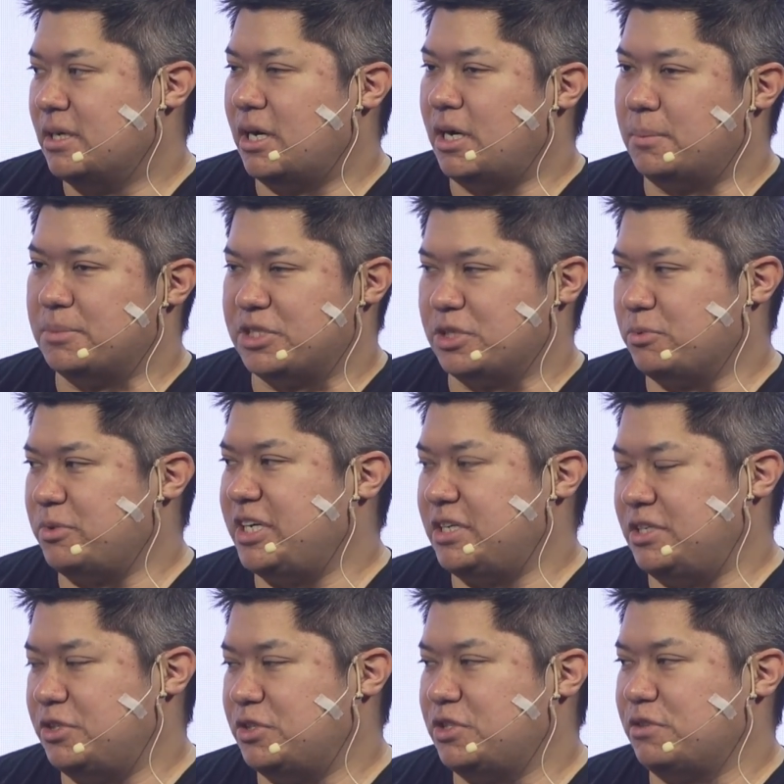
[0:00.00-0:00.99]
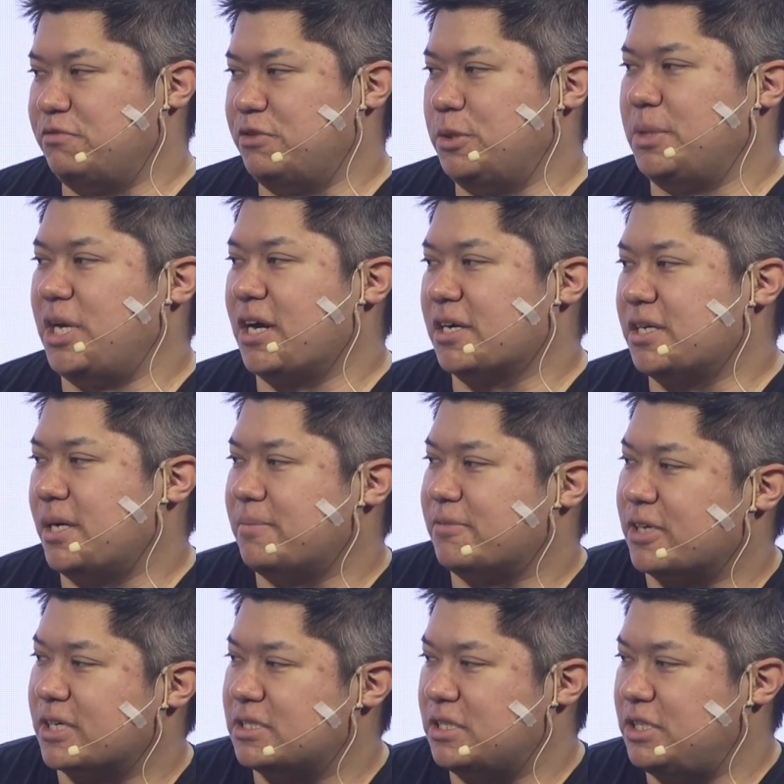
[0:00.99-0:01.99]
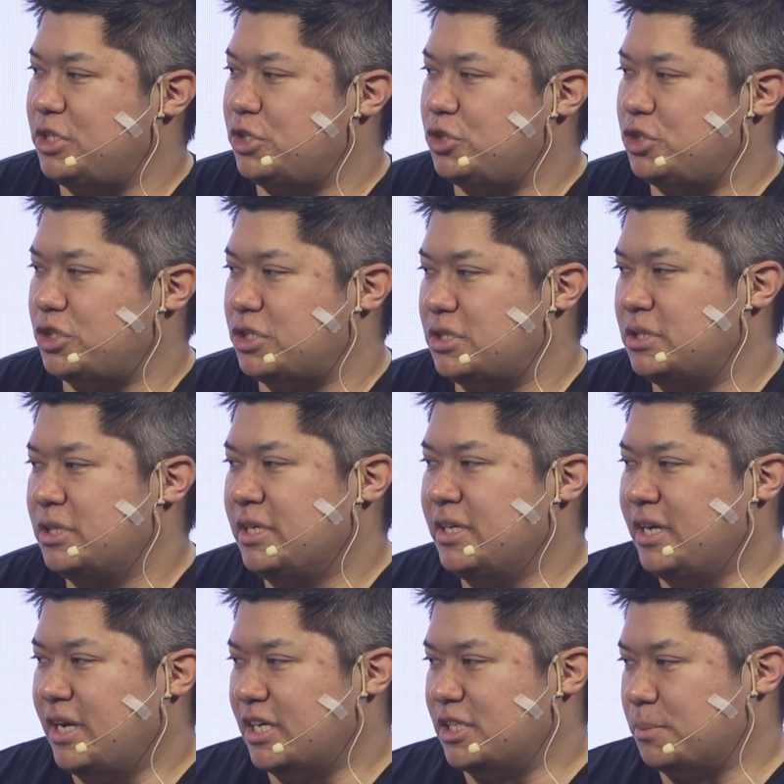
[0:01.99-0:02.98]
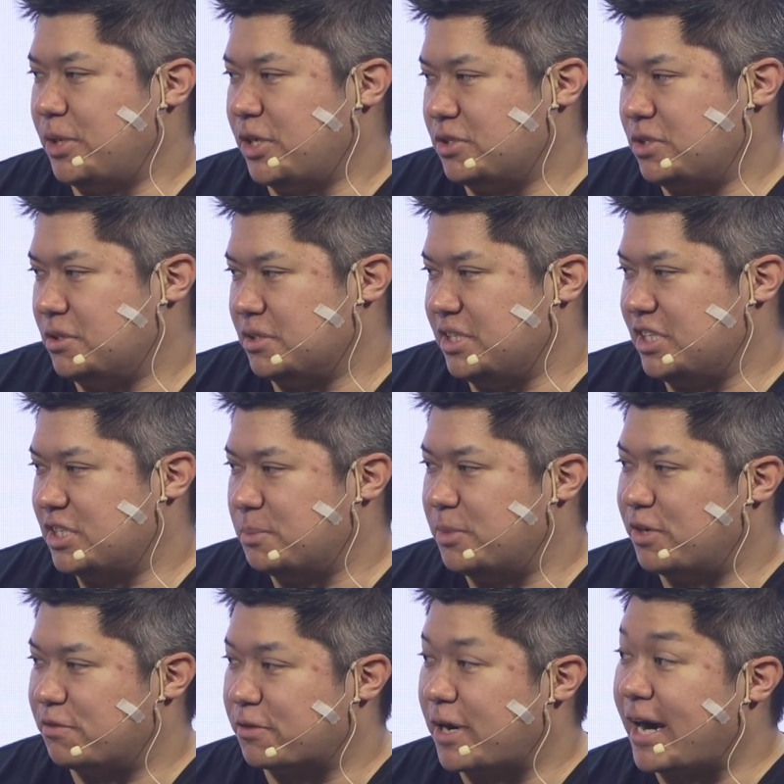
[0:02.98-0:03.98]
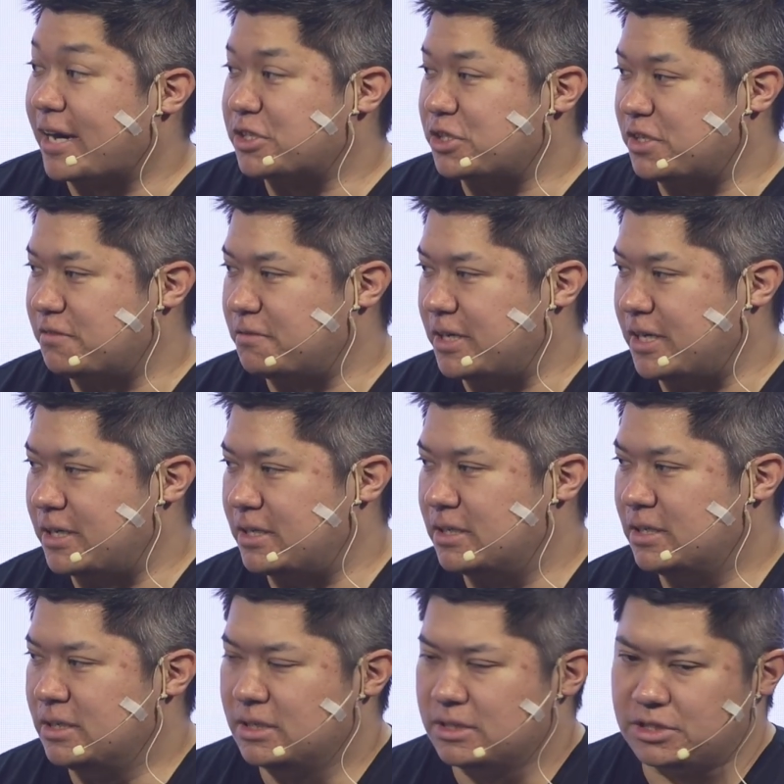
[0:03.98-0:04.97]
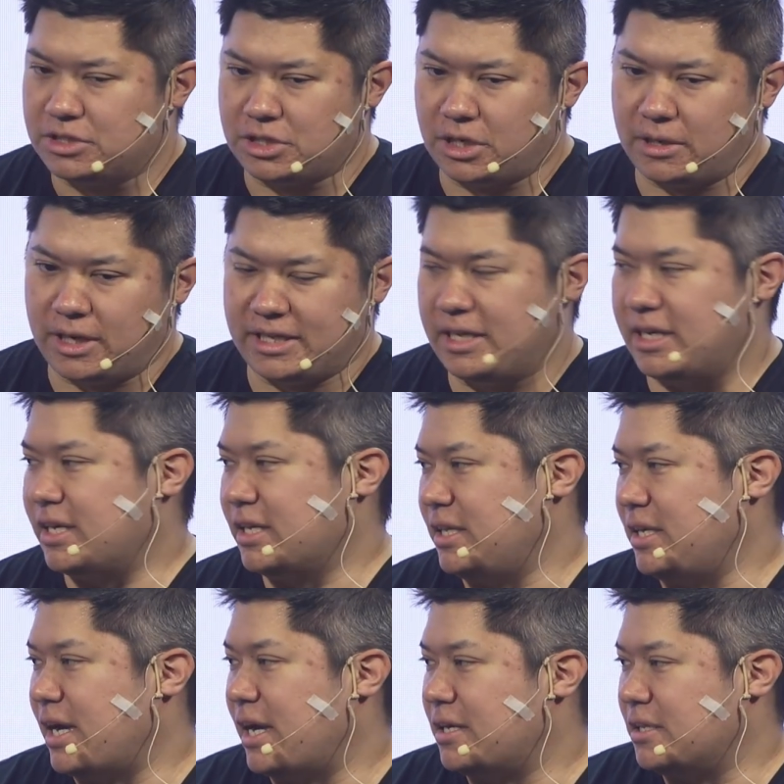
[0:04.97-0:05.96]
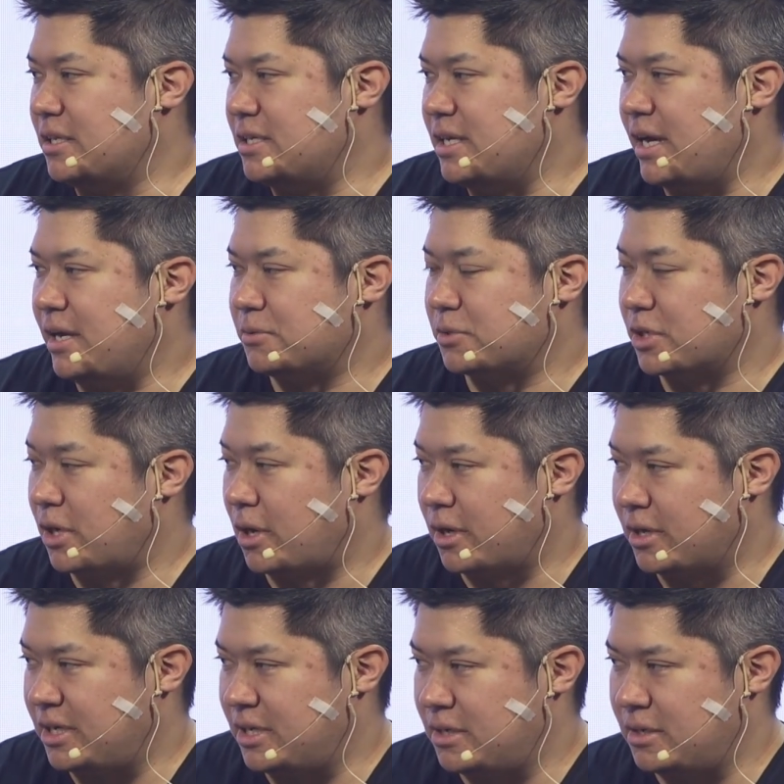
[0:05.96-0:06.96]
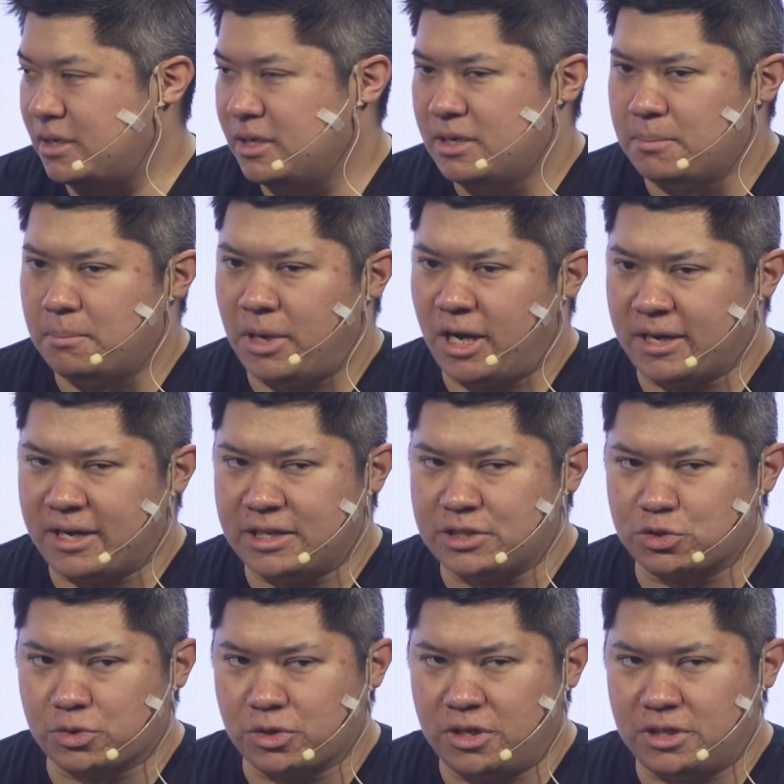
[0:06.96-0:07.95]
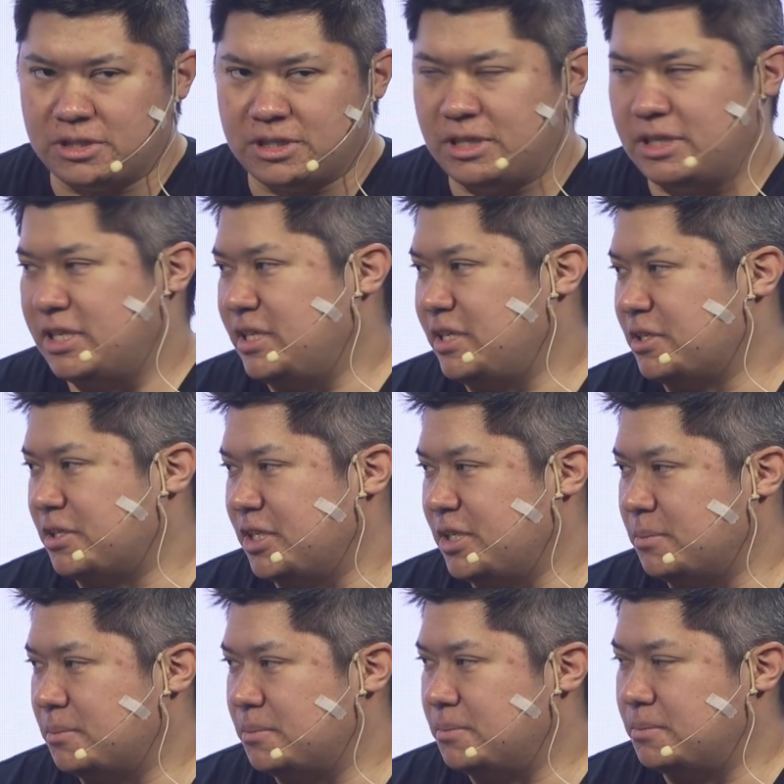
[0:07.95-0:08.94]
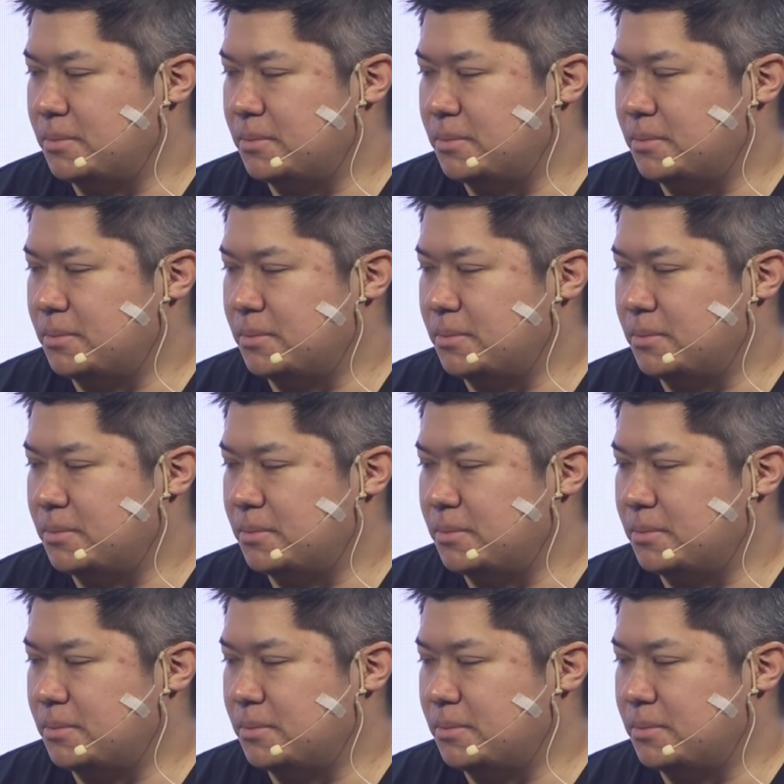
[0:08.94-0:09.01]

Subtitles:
so that we can use the full block time for execution as opposed to only a small fraction of it. So I think at the end of the day, regarding Monad's role in the Ethereum